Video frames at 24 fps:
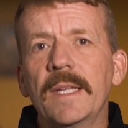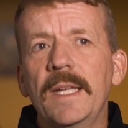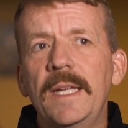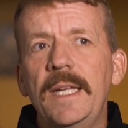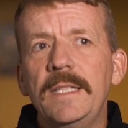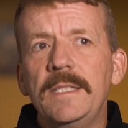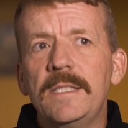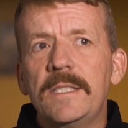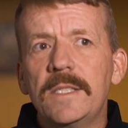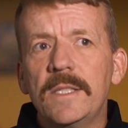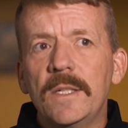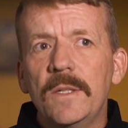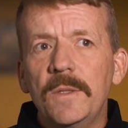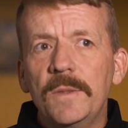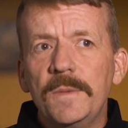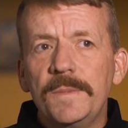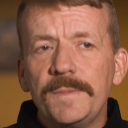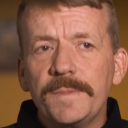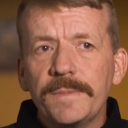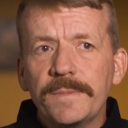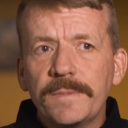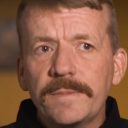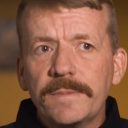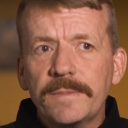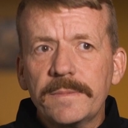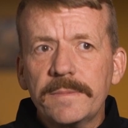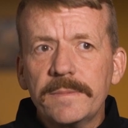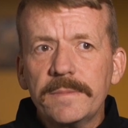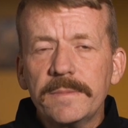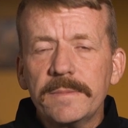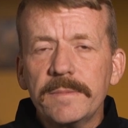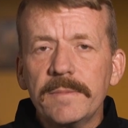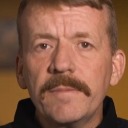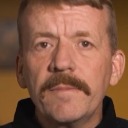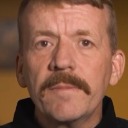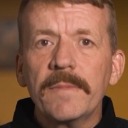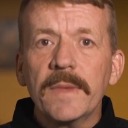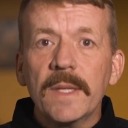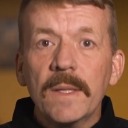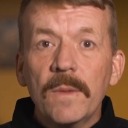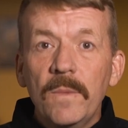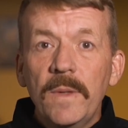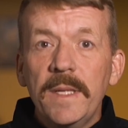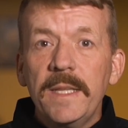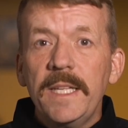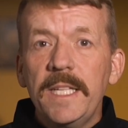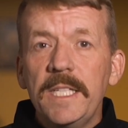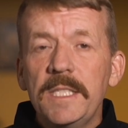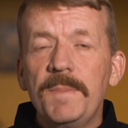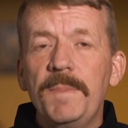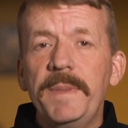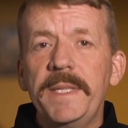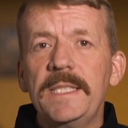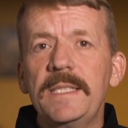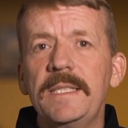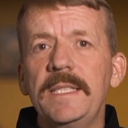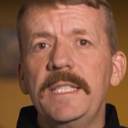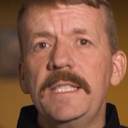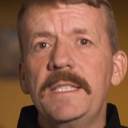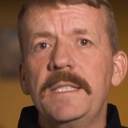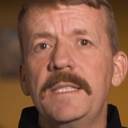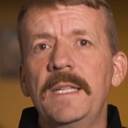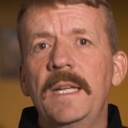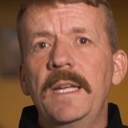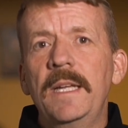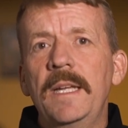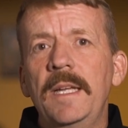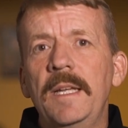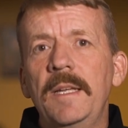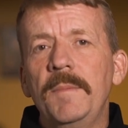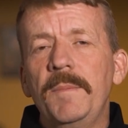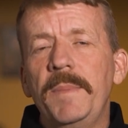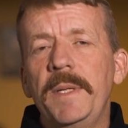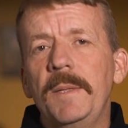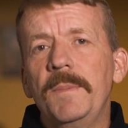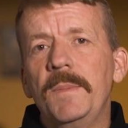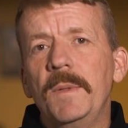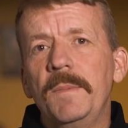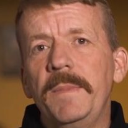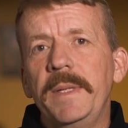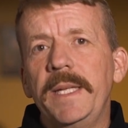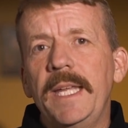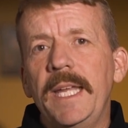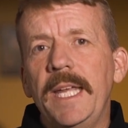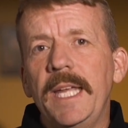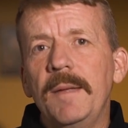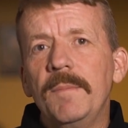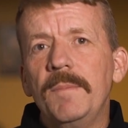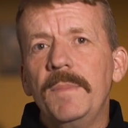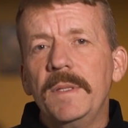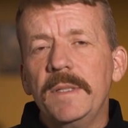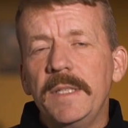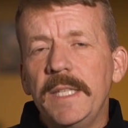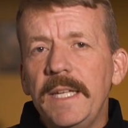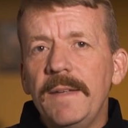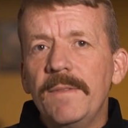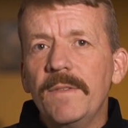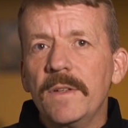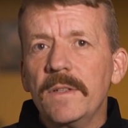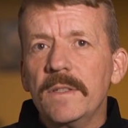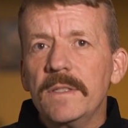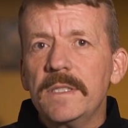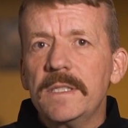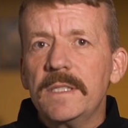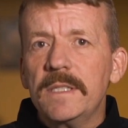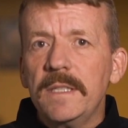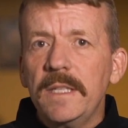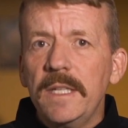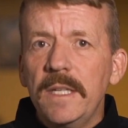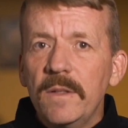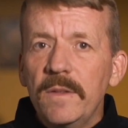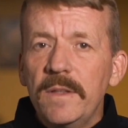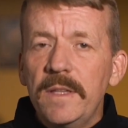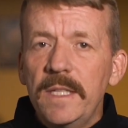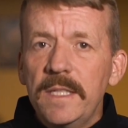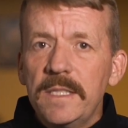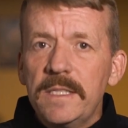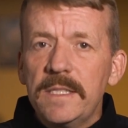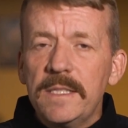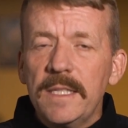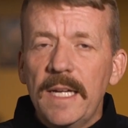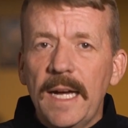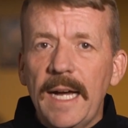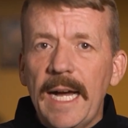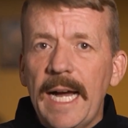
And so when these business people became believers, this